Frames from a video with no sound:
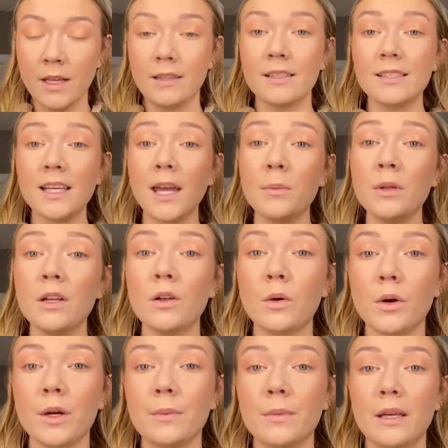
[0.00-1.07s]
This came in an
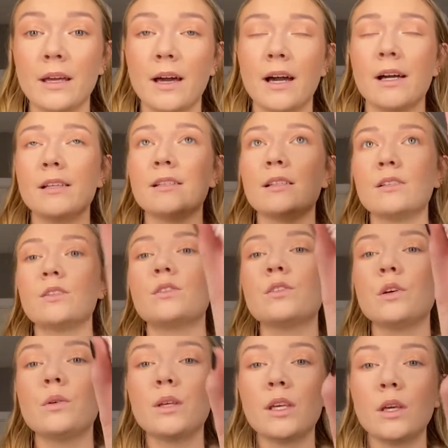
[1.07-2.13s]
ornament, guys. It's
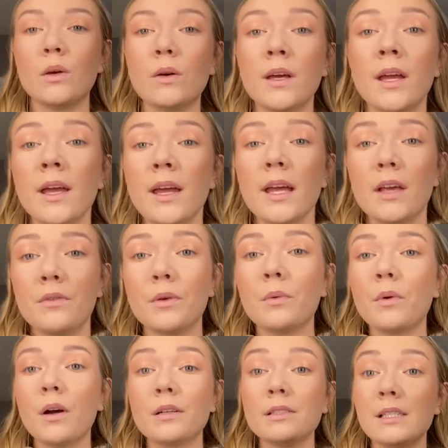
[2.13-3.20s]
so cute. If you want